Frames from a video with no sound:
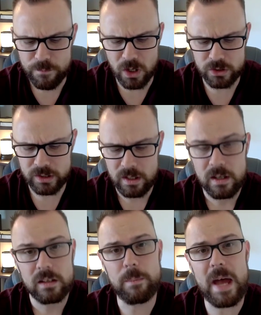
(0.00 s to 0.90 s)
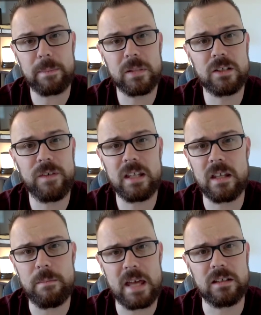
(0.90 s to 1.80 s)
First, the Baptist
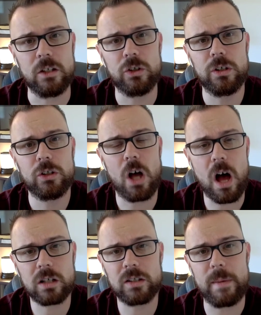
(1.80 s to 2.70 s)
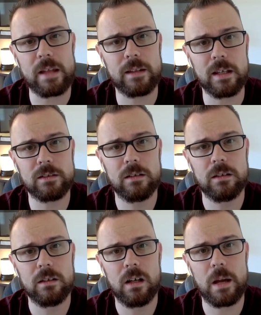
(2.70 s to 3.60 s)
Faith and Message talks about this.
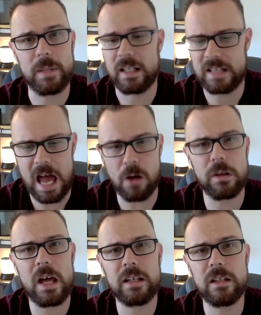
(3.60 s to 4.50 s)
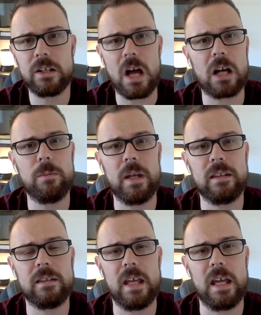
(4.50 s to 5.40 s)
I mean, it's outlined in the
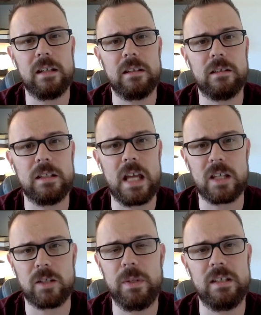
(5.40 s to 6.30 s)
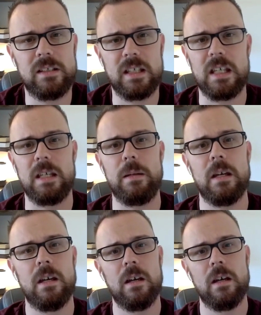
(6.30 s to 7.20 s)
document that the SBC
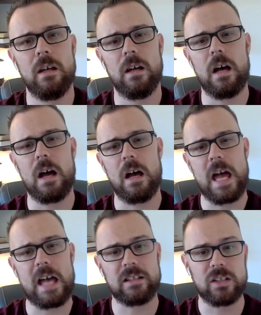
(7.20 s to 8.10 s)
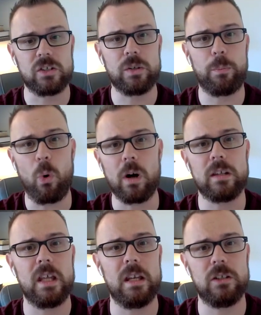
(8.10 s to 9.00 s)
has to
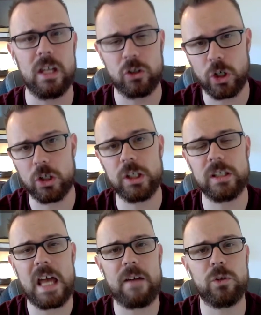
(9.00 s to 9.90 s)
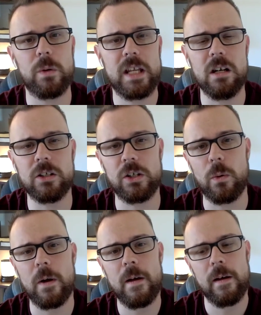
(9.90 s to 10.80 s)
support, that churches have to adhere
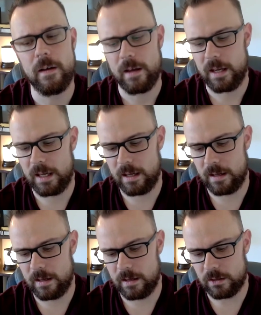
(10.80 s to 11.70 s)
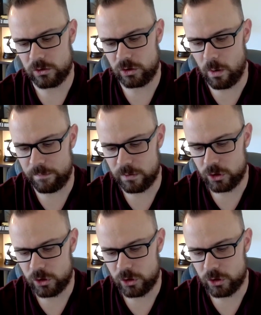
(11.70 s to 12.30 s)
to. So if